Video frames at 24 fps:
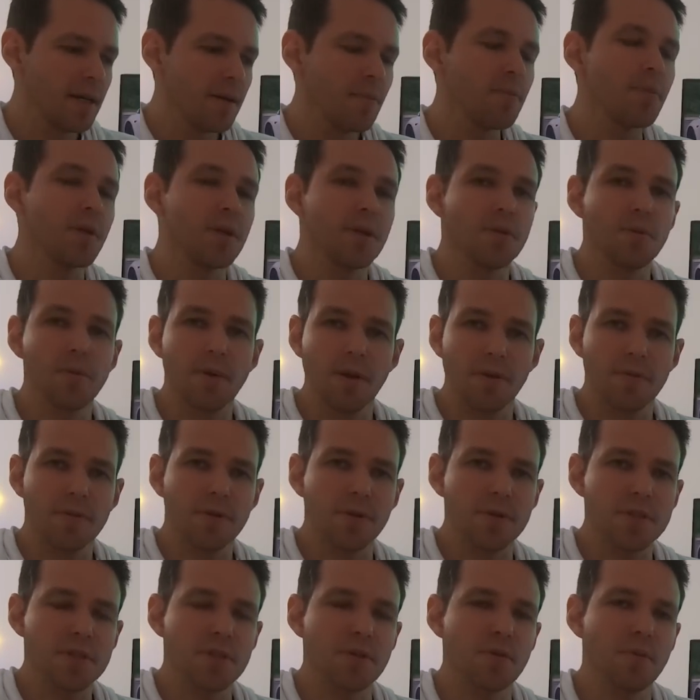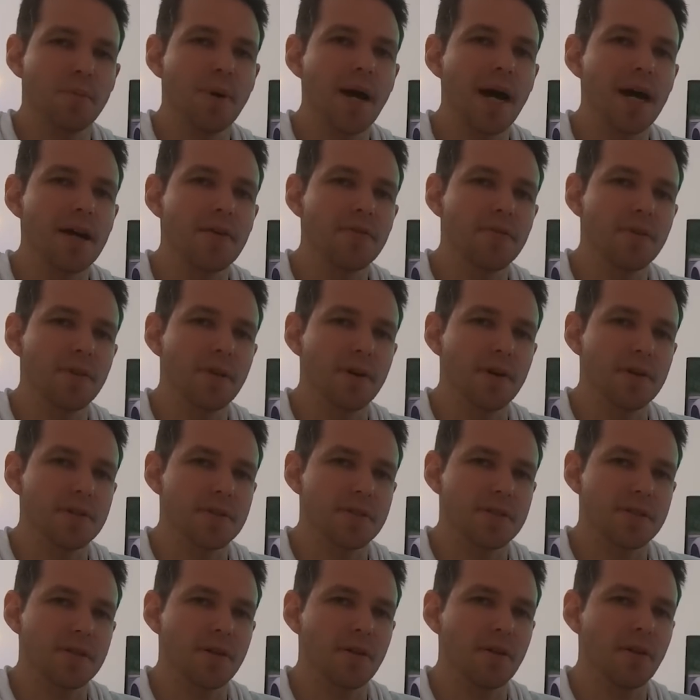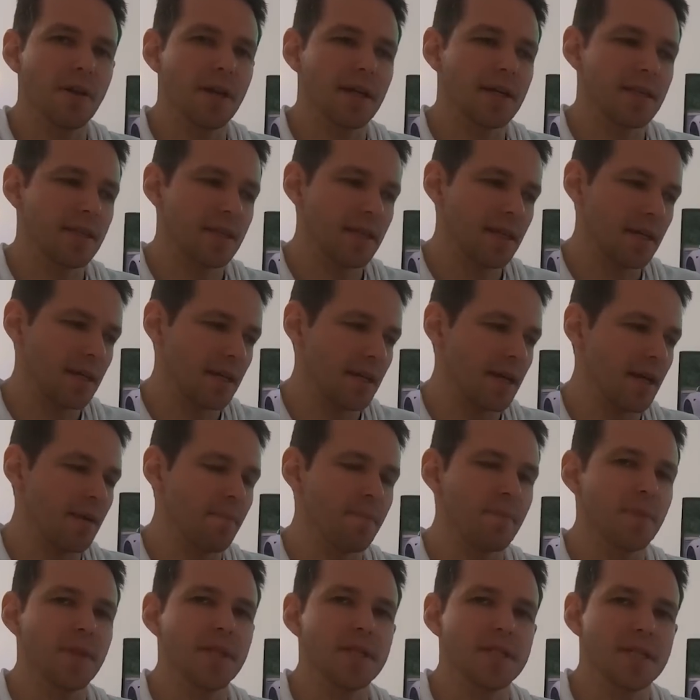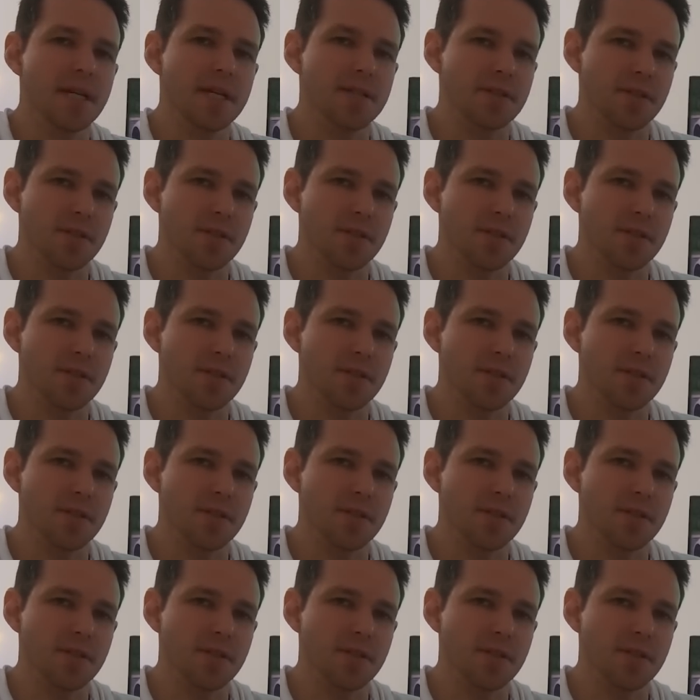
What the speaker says: But you will, of course, you'll pay for those. It's not like the Tesla